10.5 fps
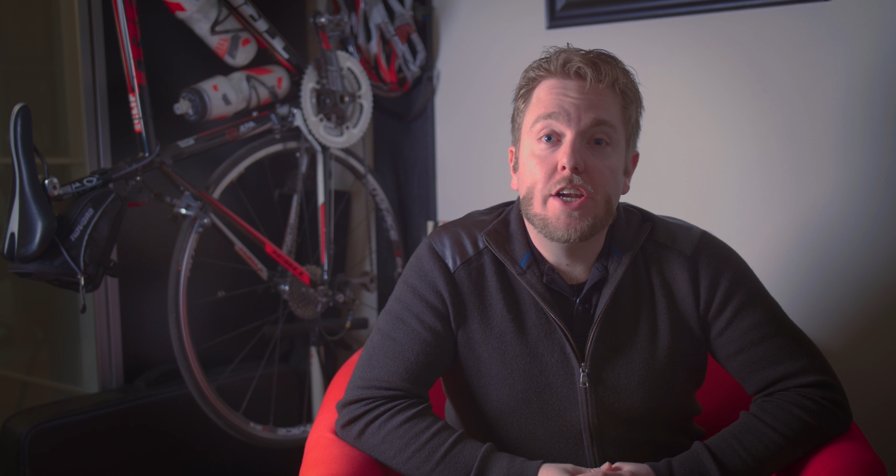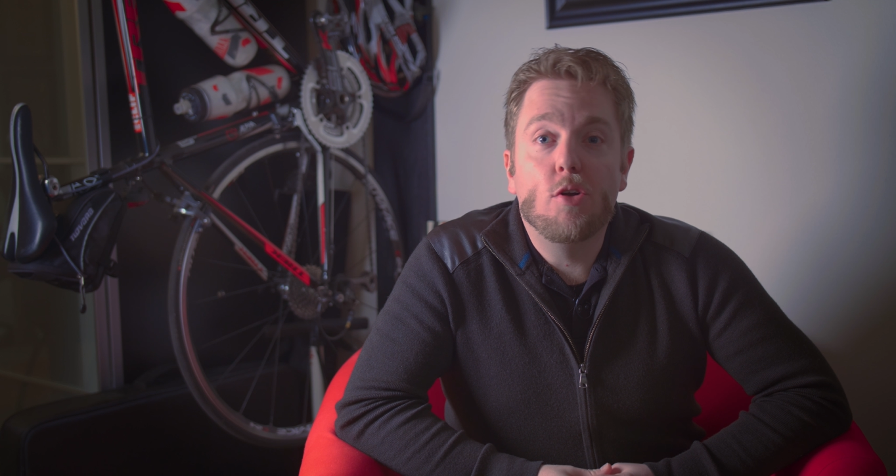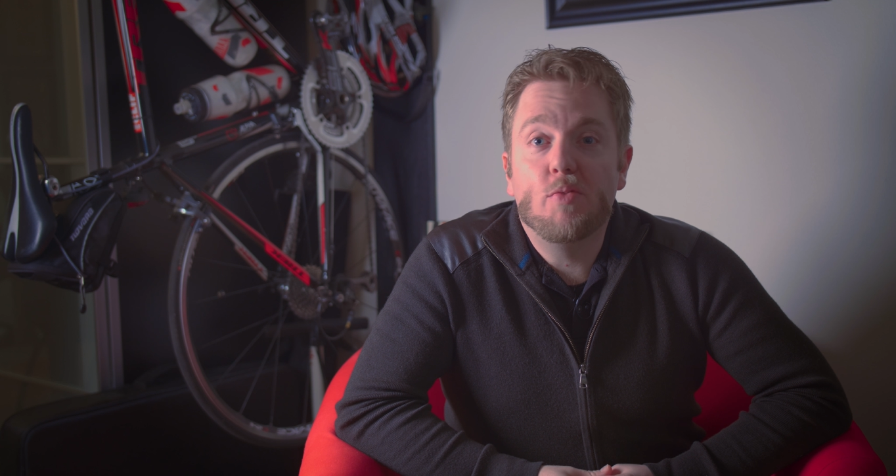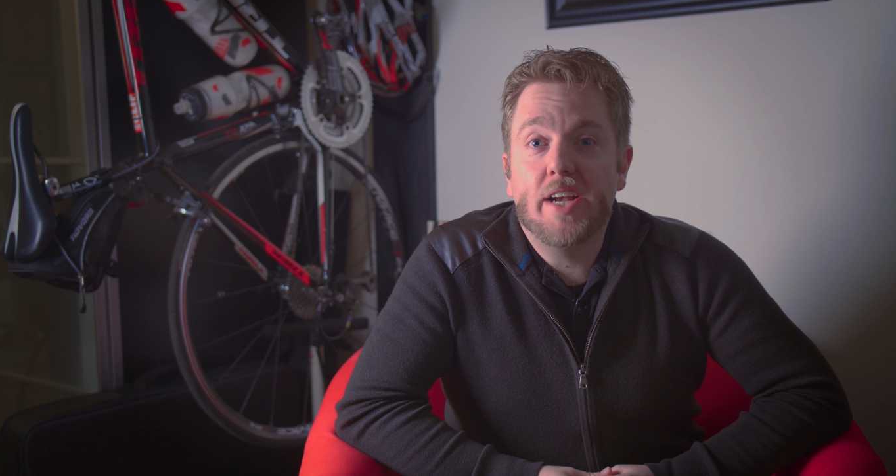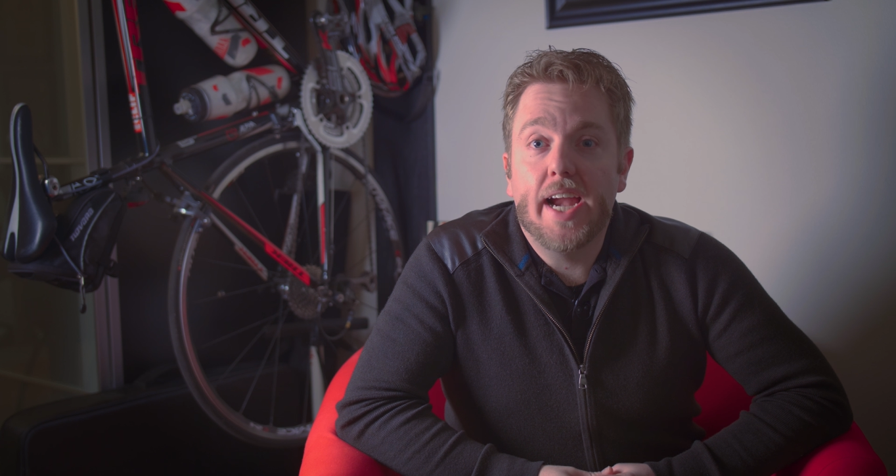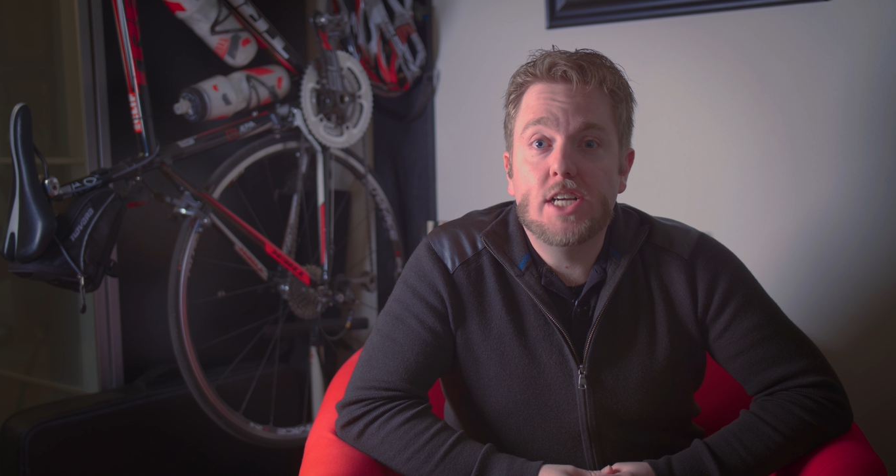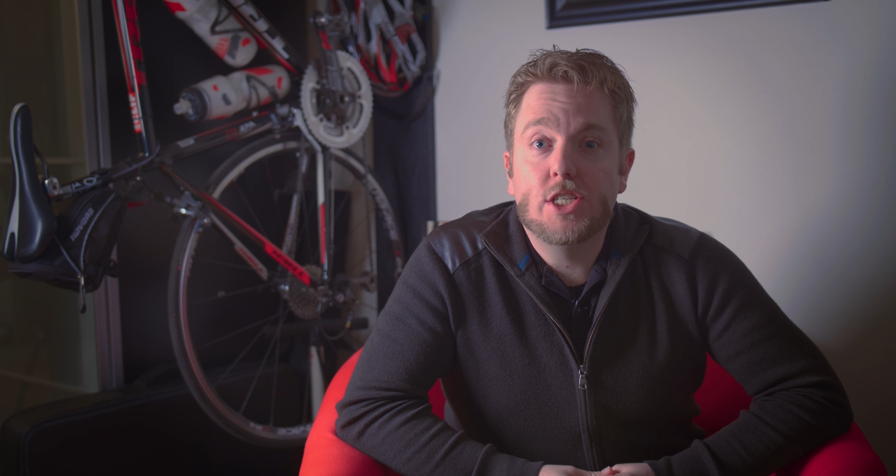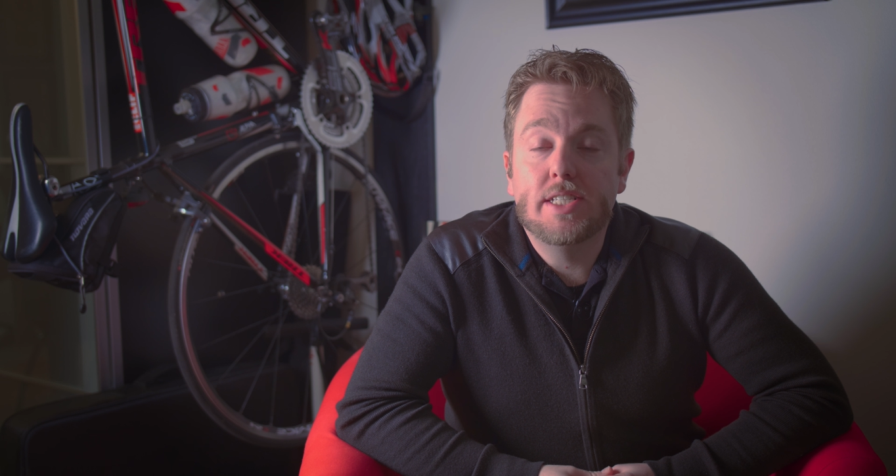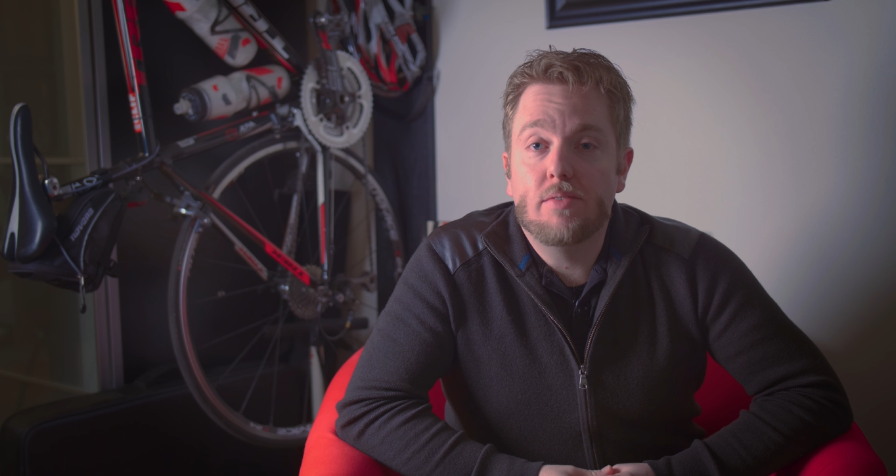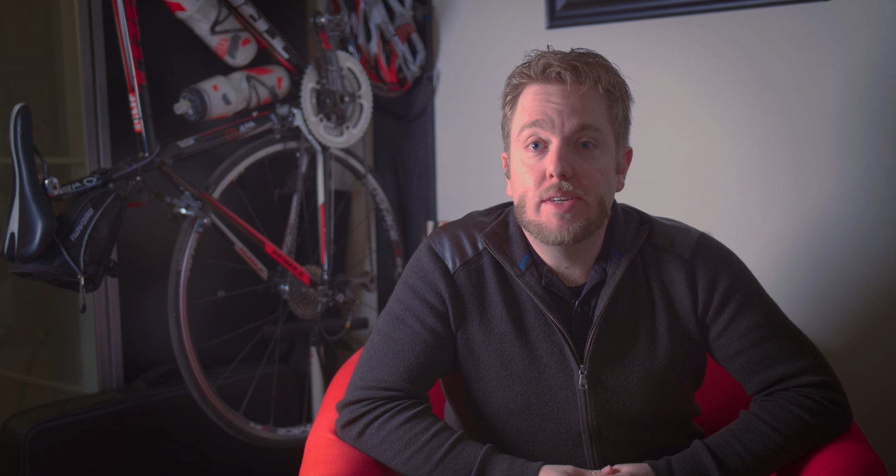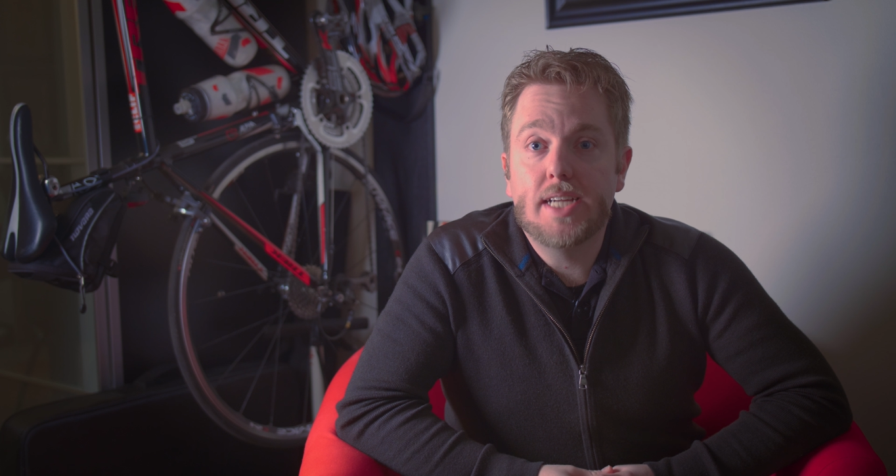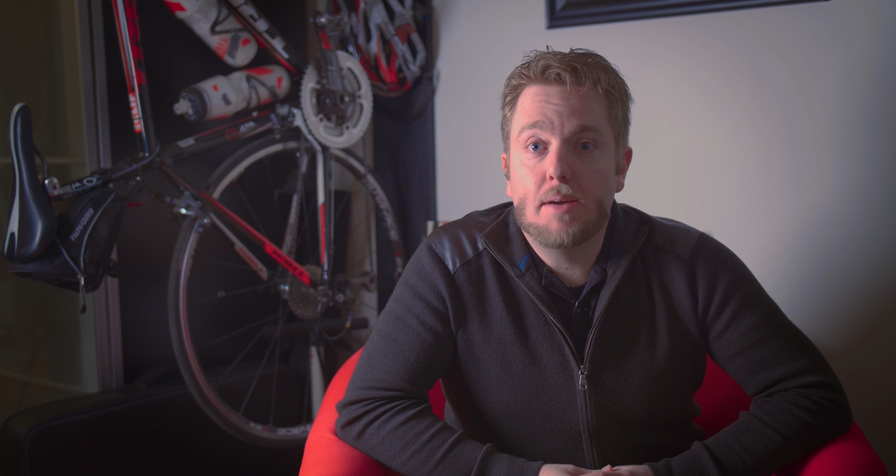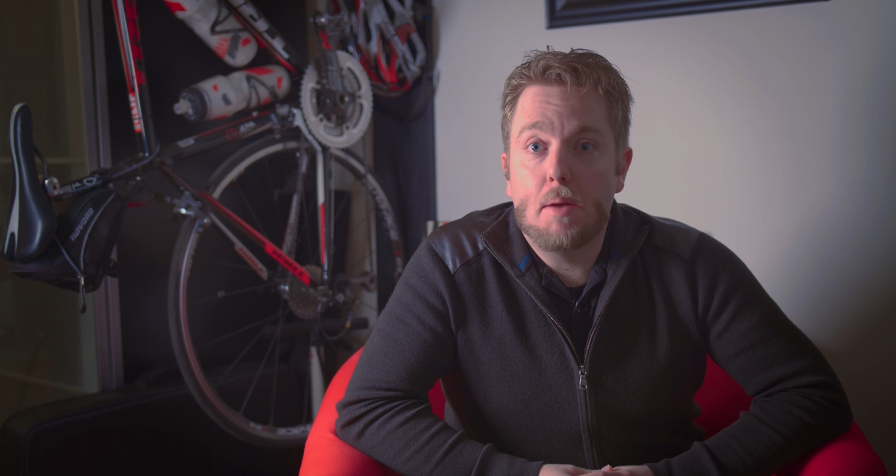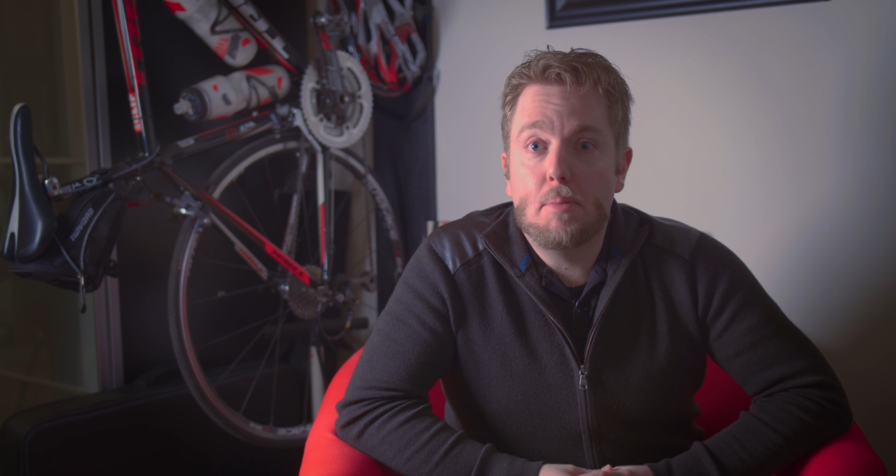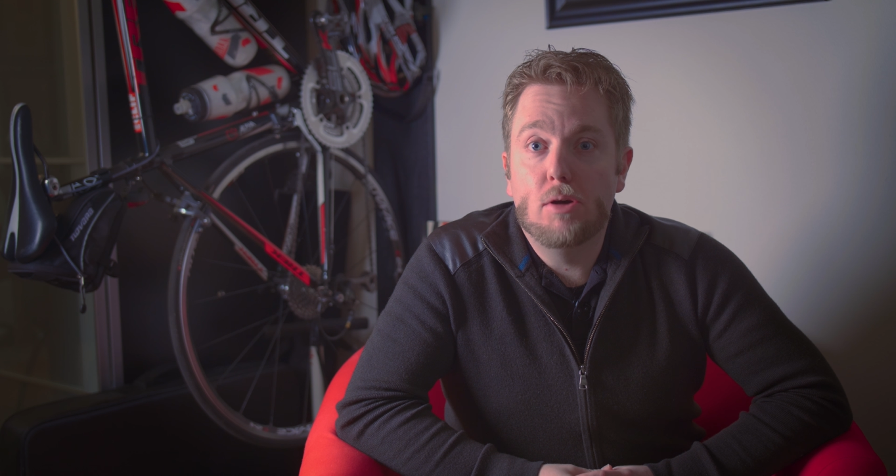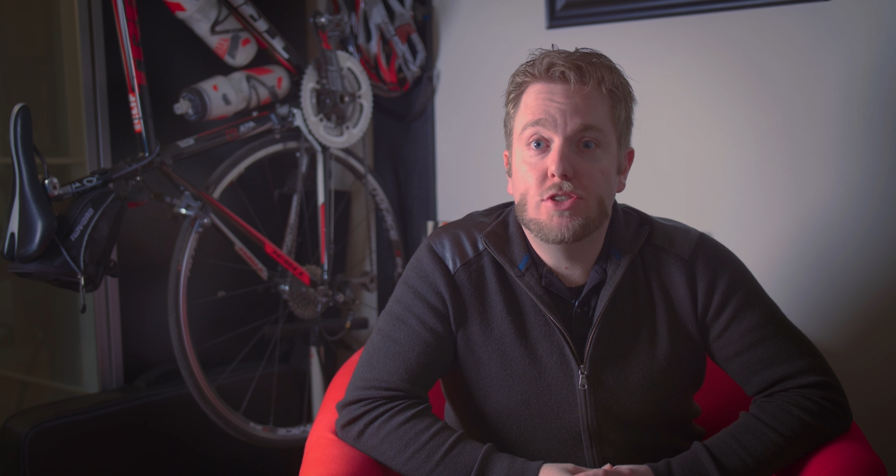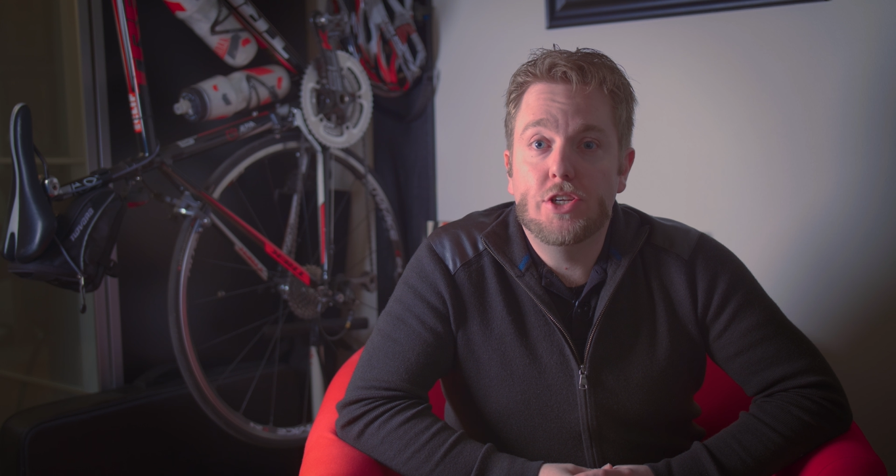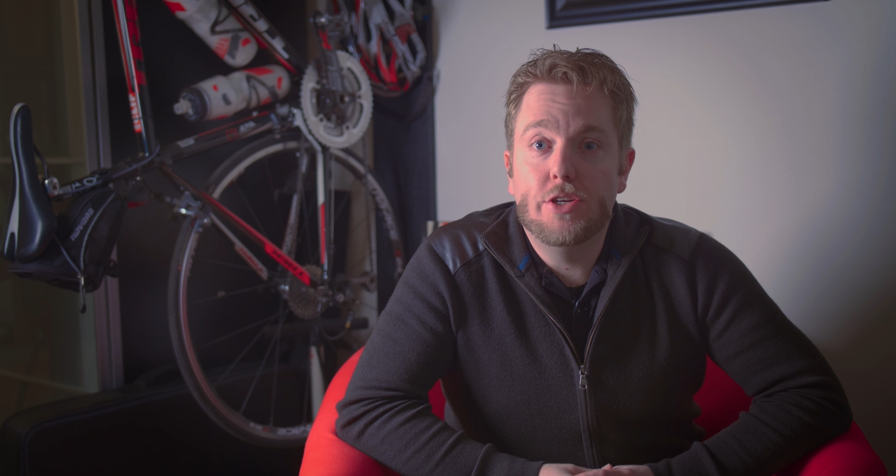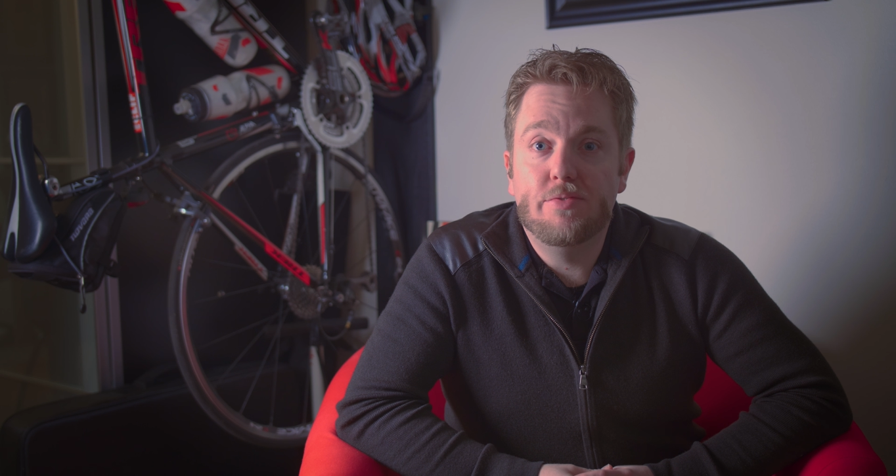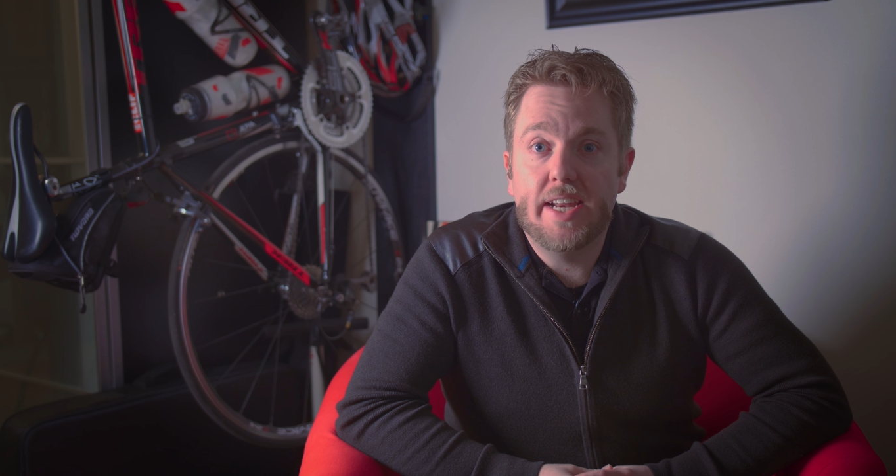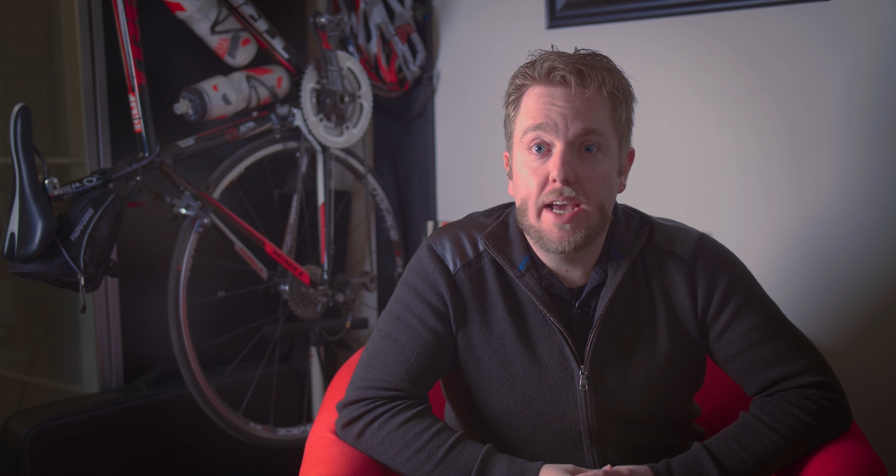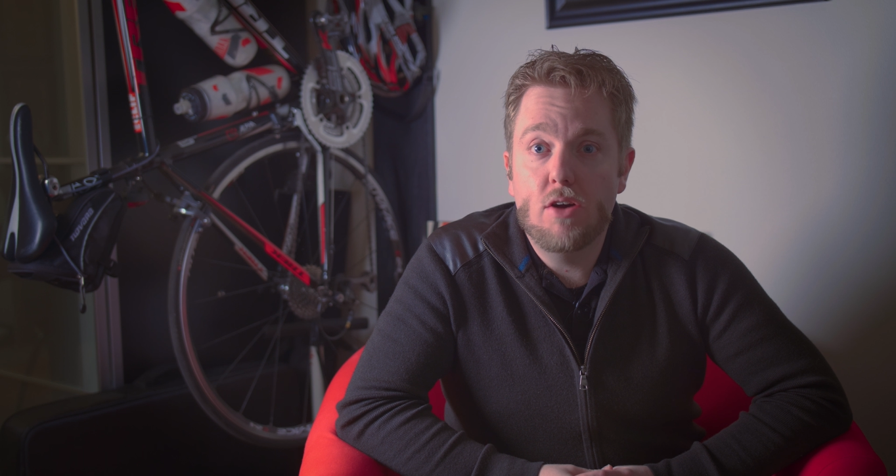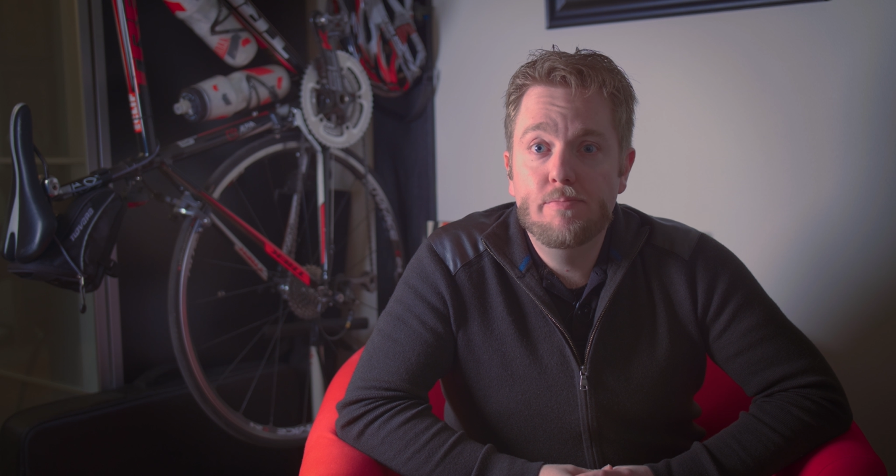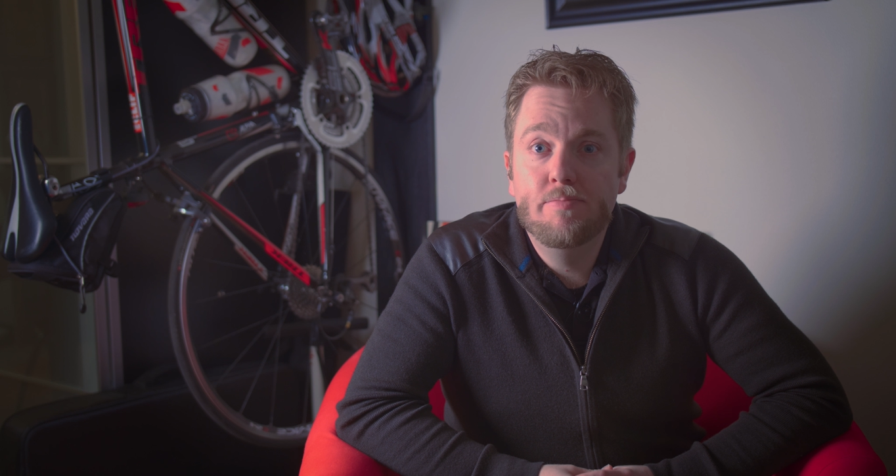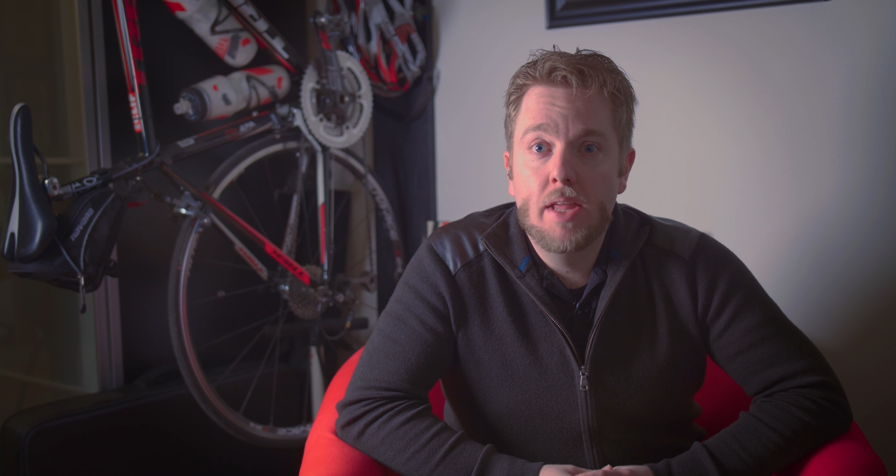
notifications every time I post a new video.